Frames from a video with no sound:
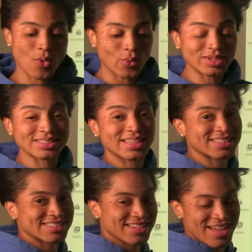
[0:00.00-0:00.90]
What is
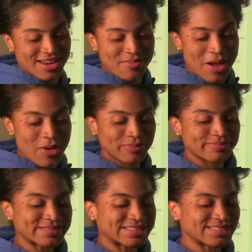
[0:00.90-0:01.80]
lesson 9
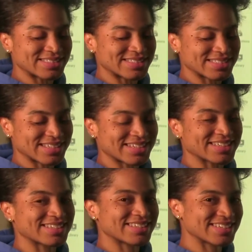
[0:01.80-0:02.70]
about? Let's take
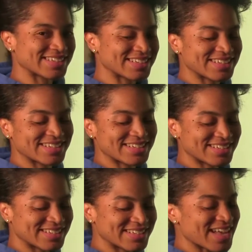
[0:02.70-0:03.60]
a
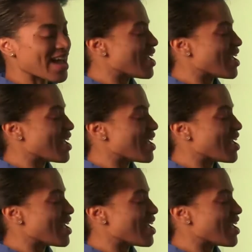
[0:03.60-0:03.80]
look.